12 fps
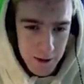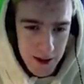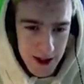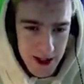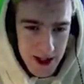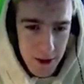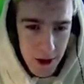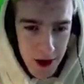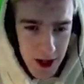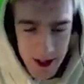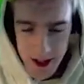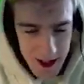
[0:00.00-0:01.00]
bit of
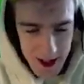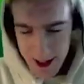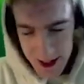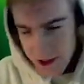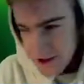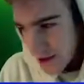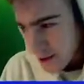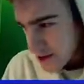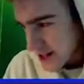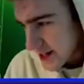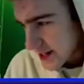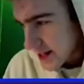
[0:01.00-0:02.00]
smoke. So
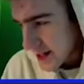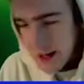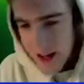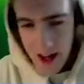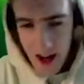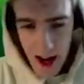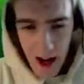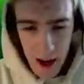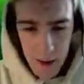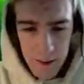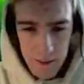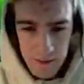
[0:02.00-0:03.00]
silly.
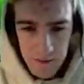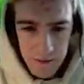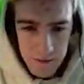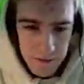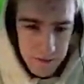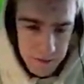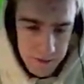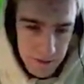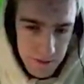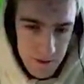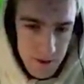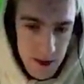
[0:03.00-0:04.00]
Um,
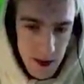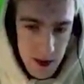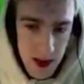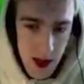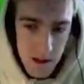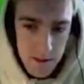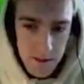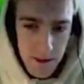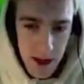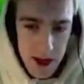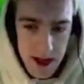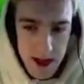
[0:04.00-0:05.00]
yeah,
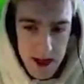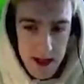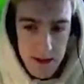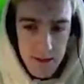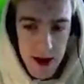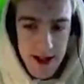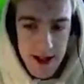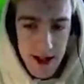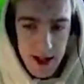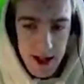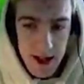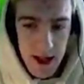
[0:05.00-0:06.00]
it's
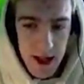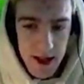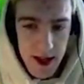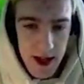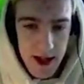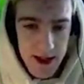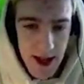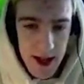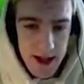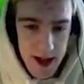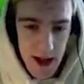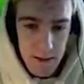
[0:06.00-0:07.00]
basically the
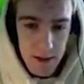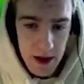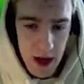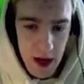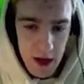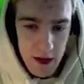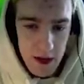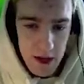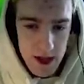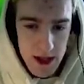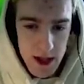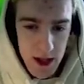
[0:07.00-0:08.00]
exact same.
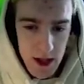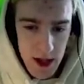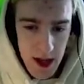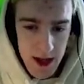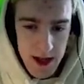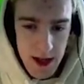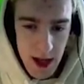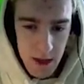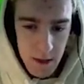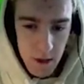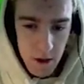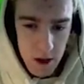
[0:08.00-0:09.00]
Polaris and
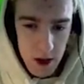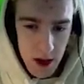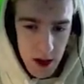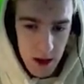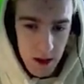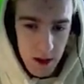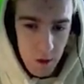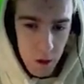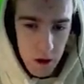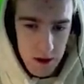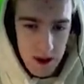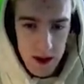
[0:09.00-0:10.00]
Darkmoor are
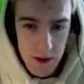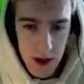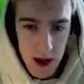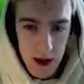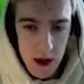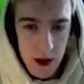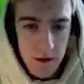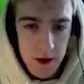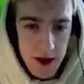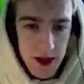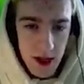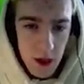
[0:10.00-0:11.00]
worlds in the Pirate
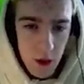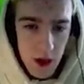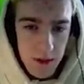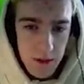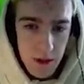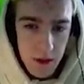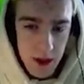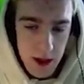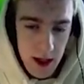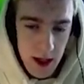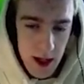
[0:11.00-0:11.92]
universe that are quite important.